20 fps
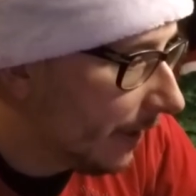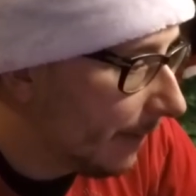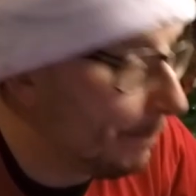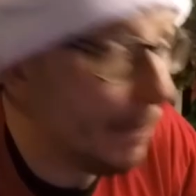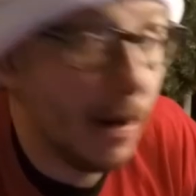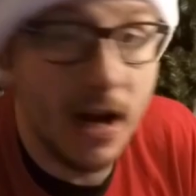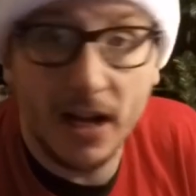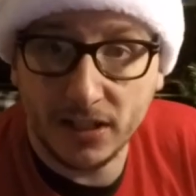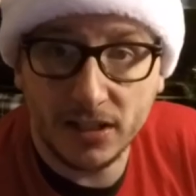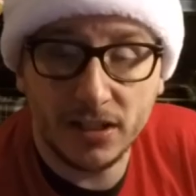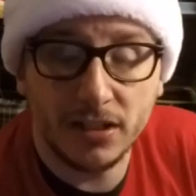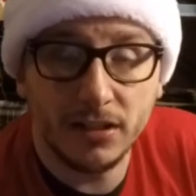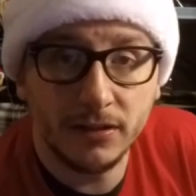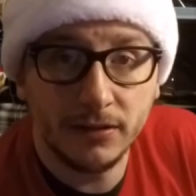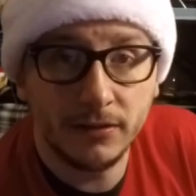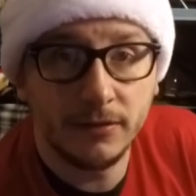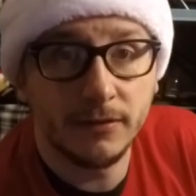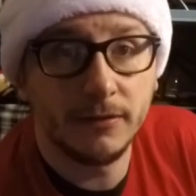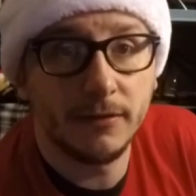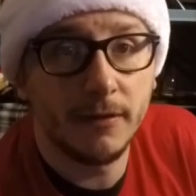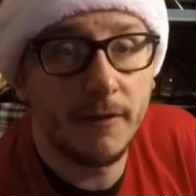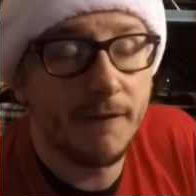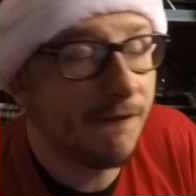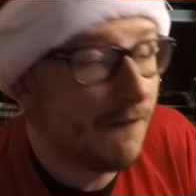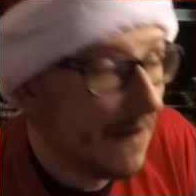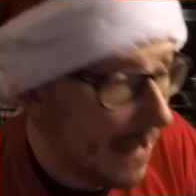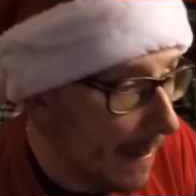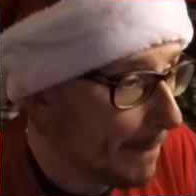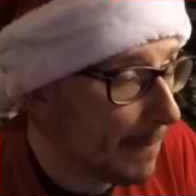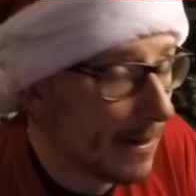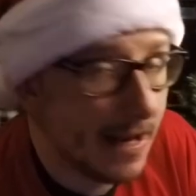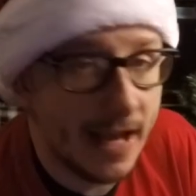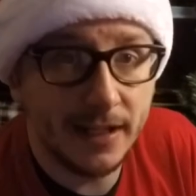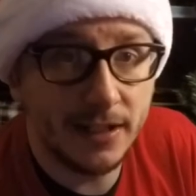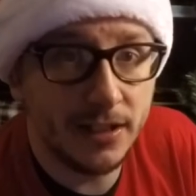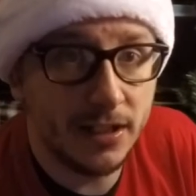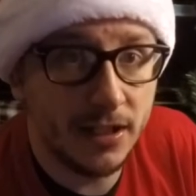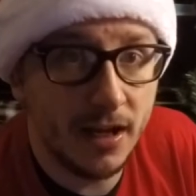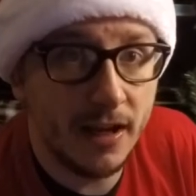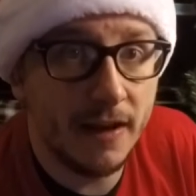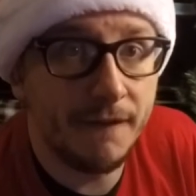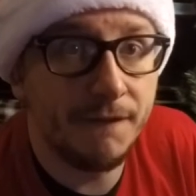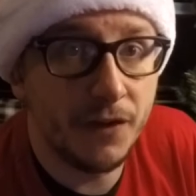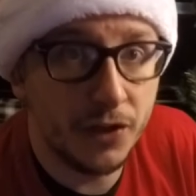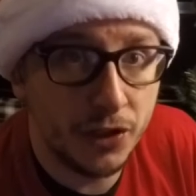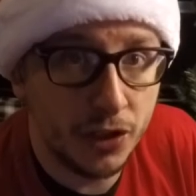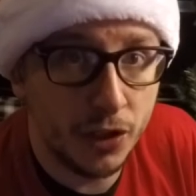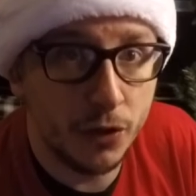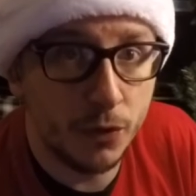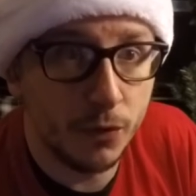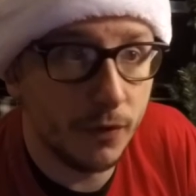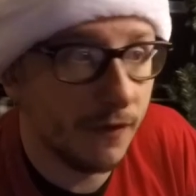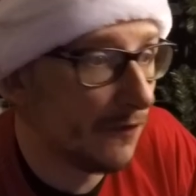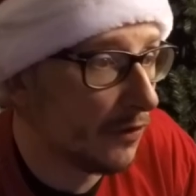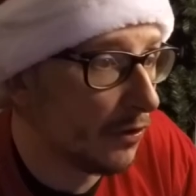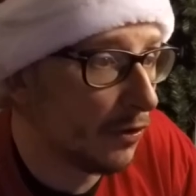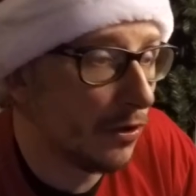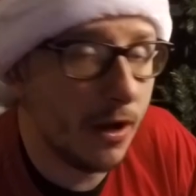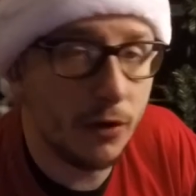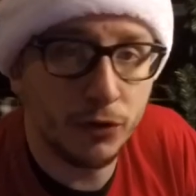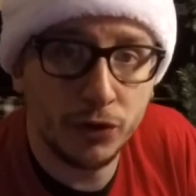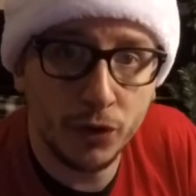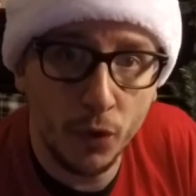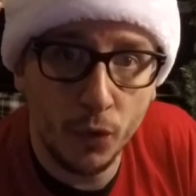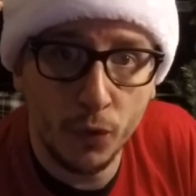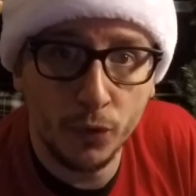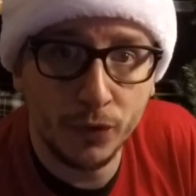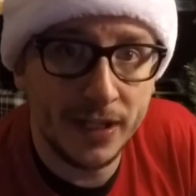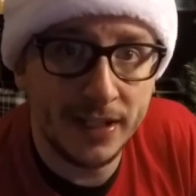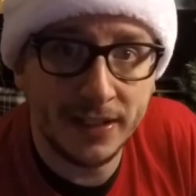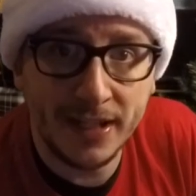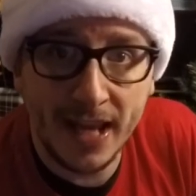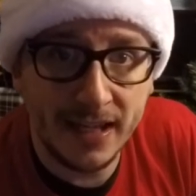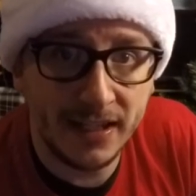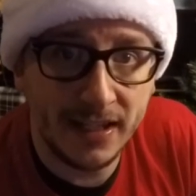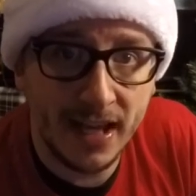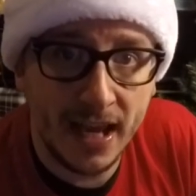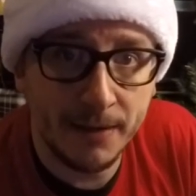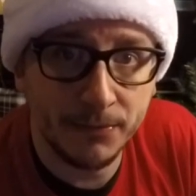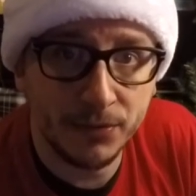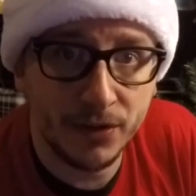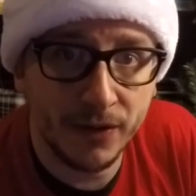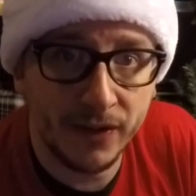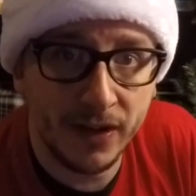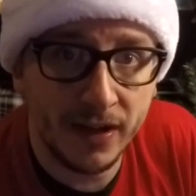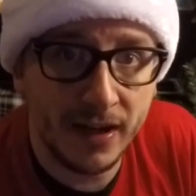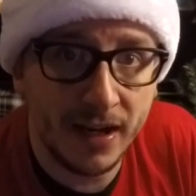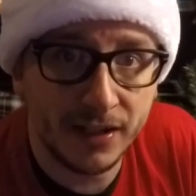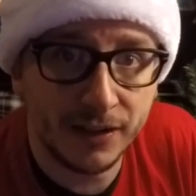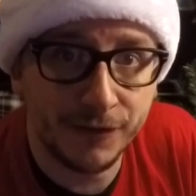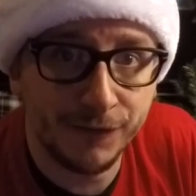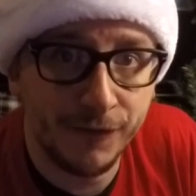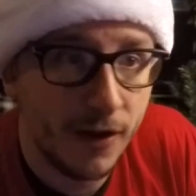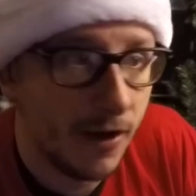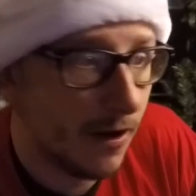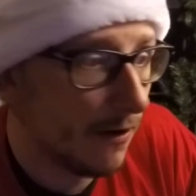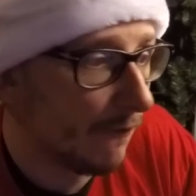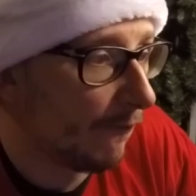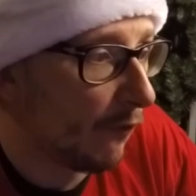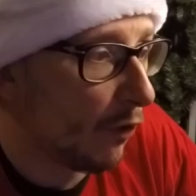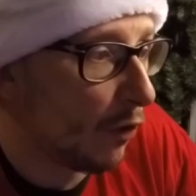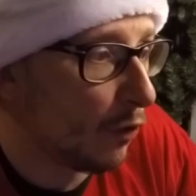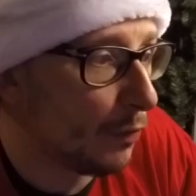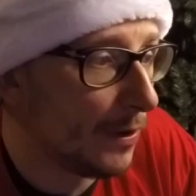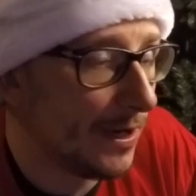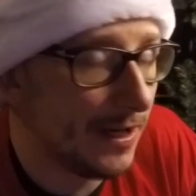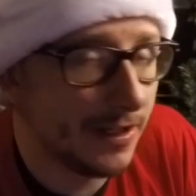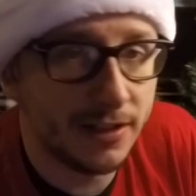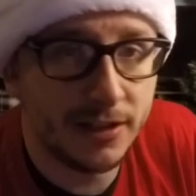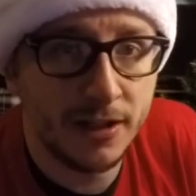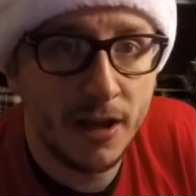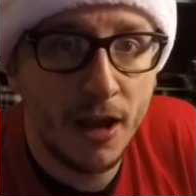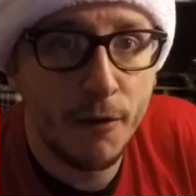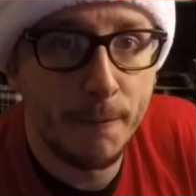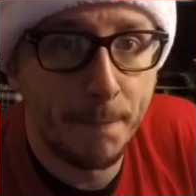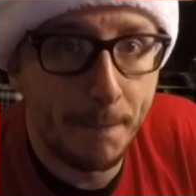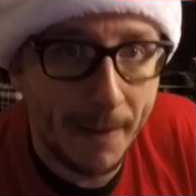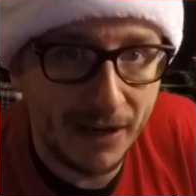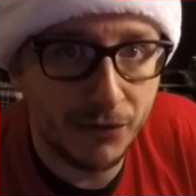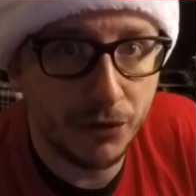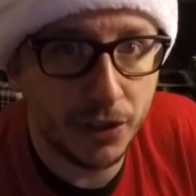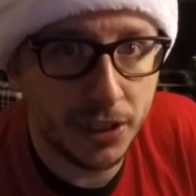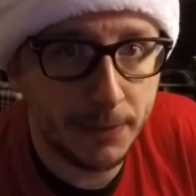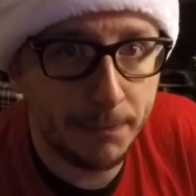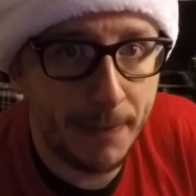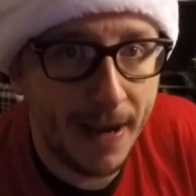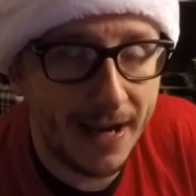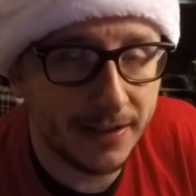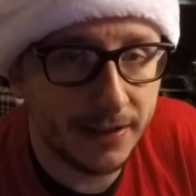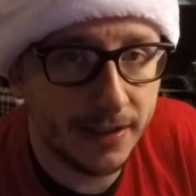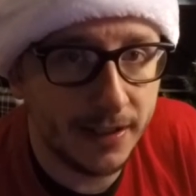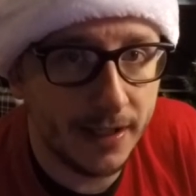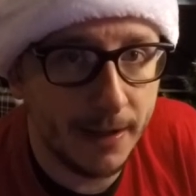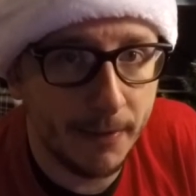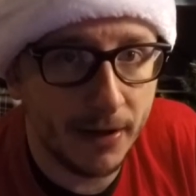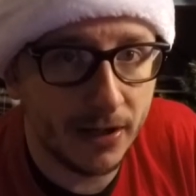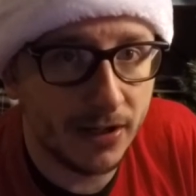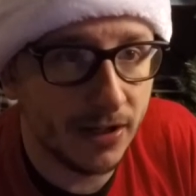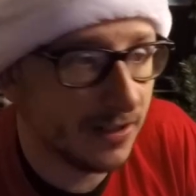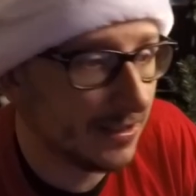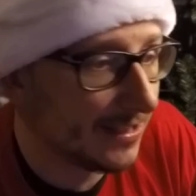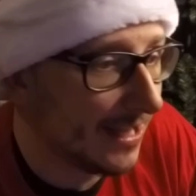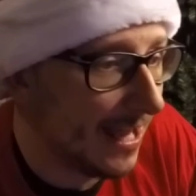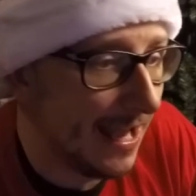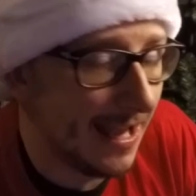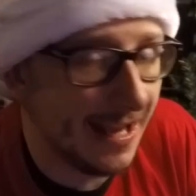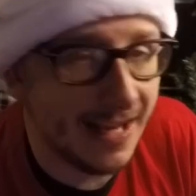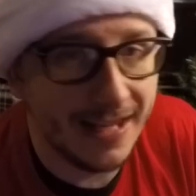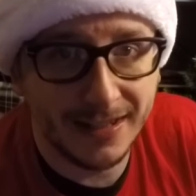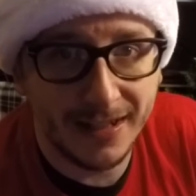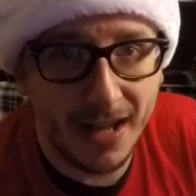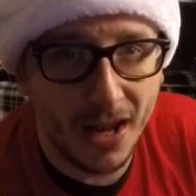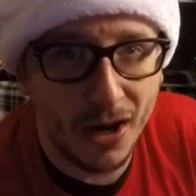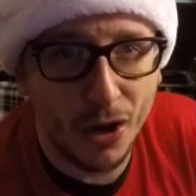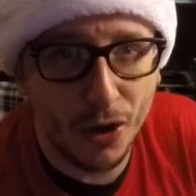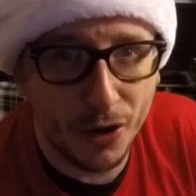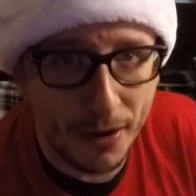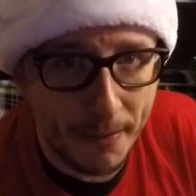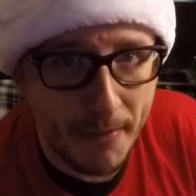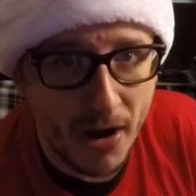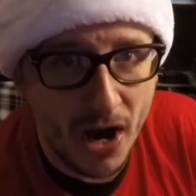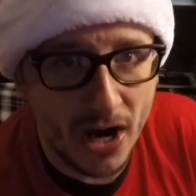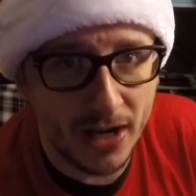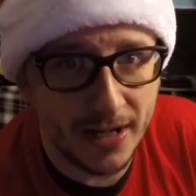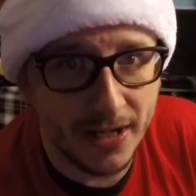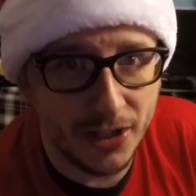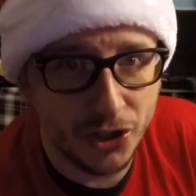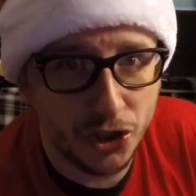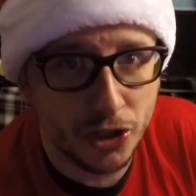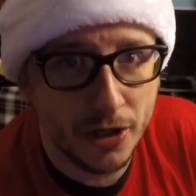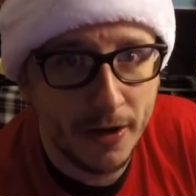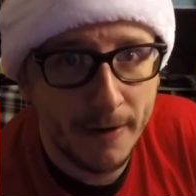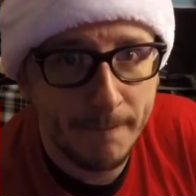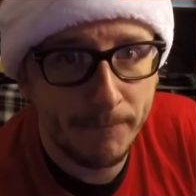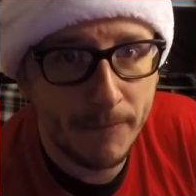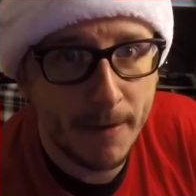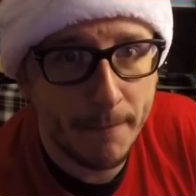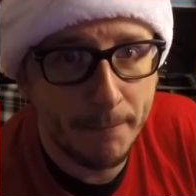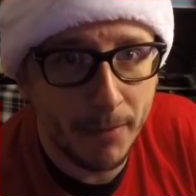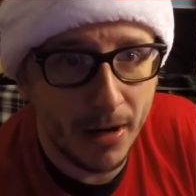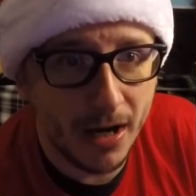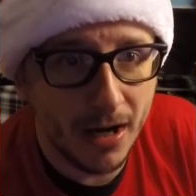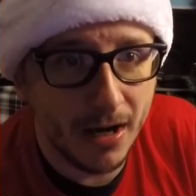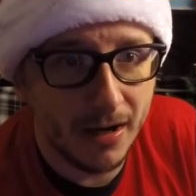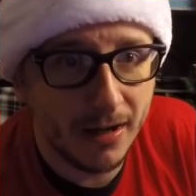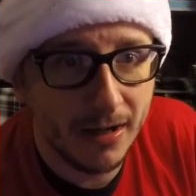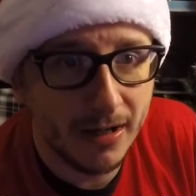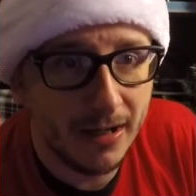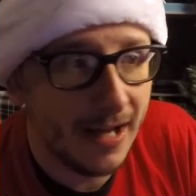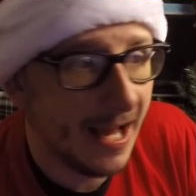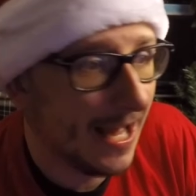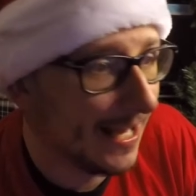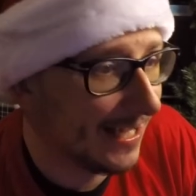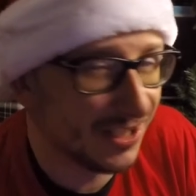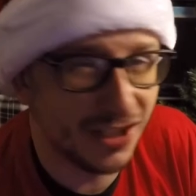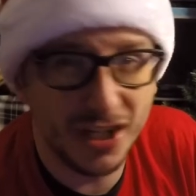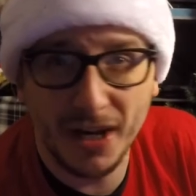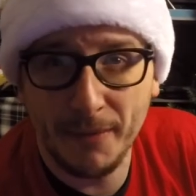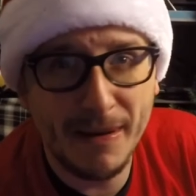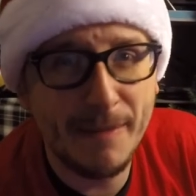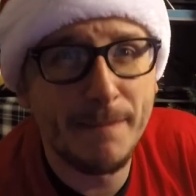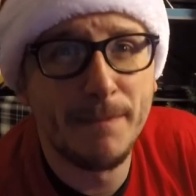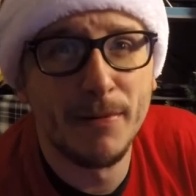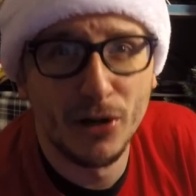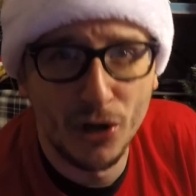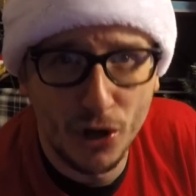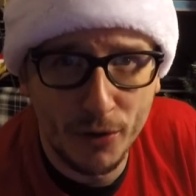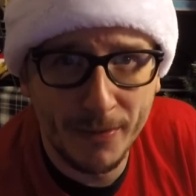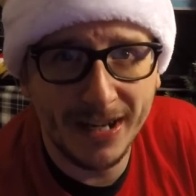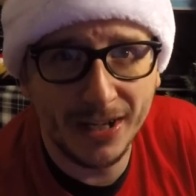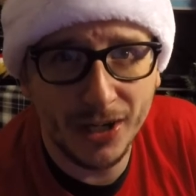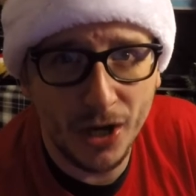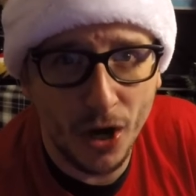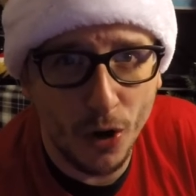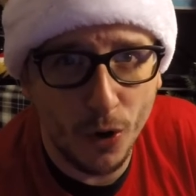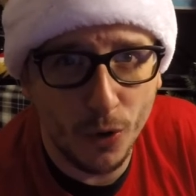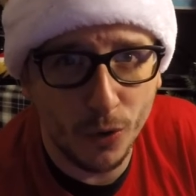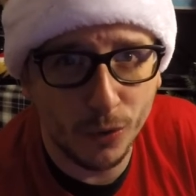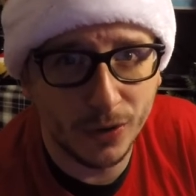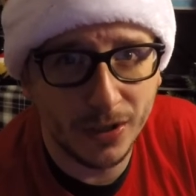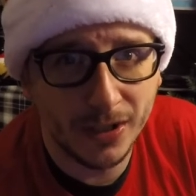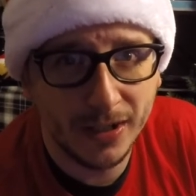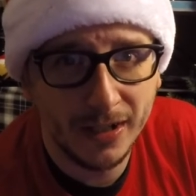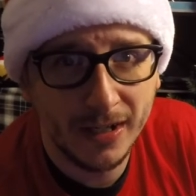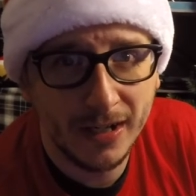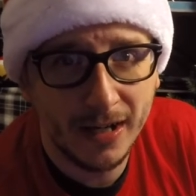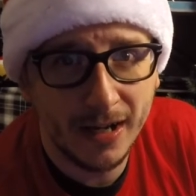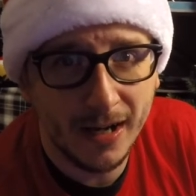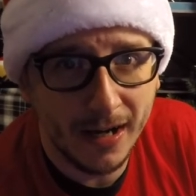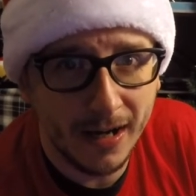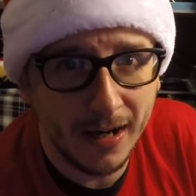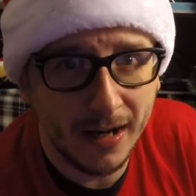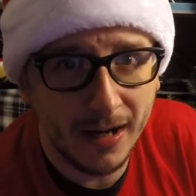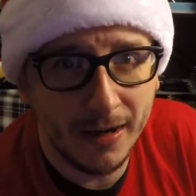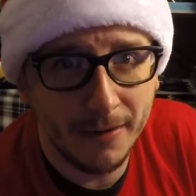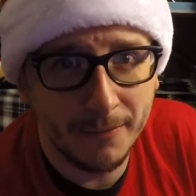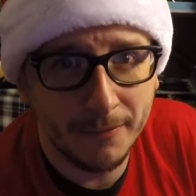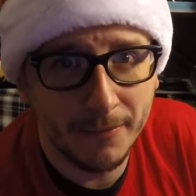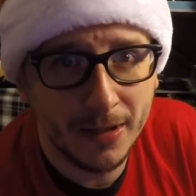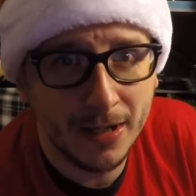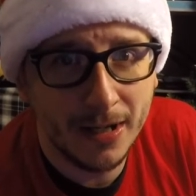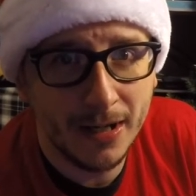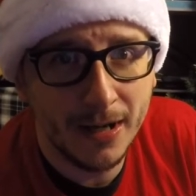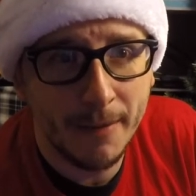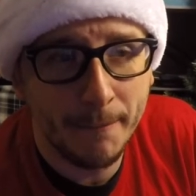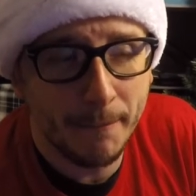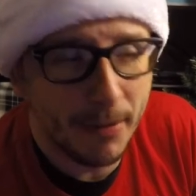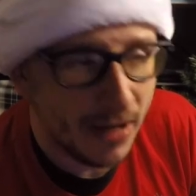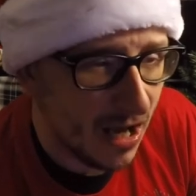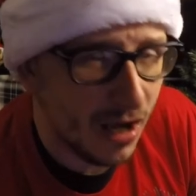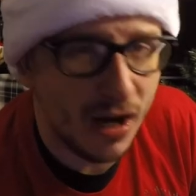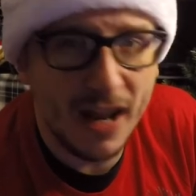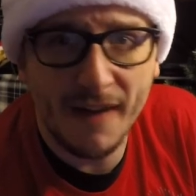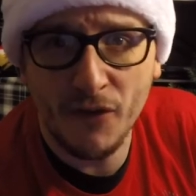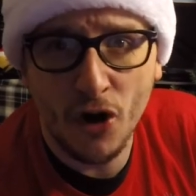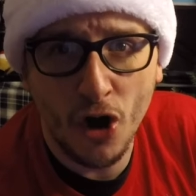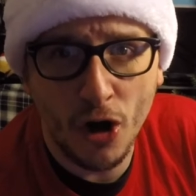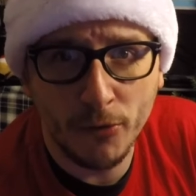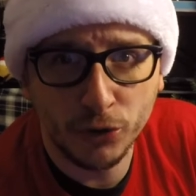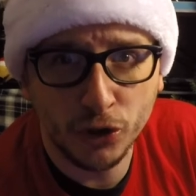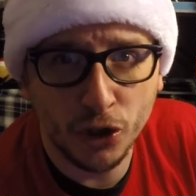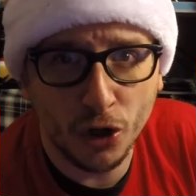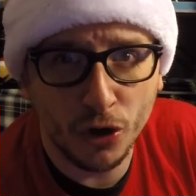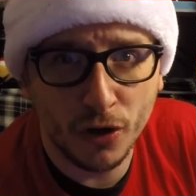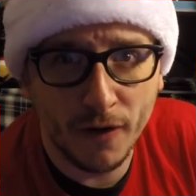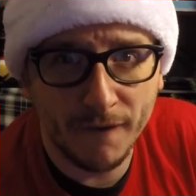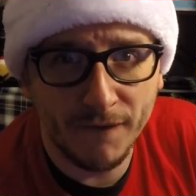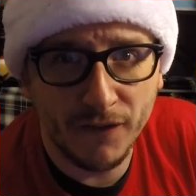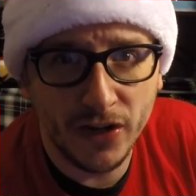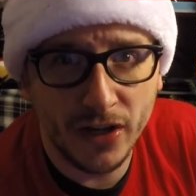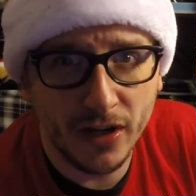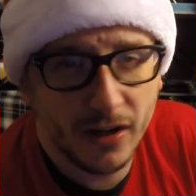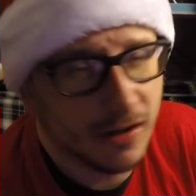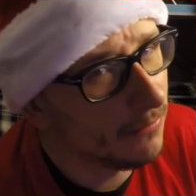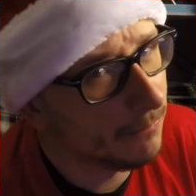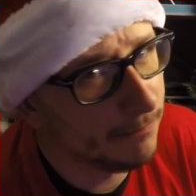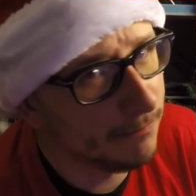But fair play to you if you do. If you go to all these 8 games over the next 4 weeks, big respect to you, because that is a lot of mileage. But and it's gonna be blooming cold. But I'll have a hot chocolate for you.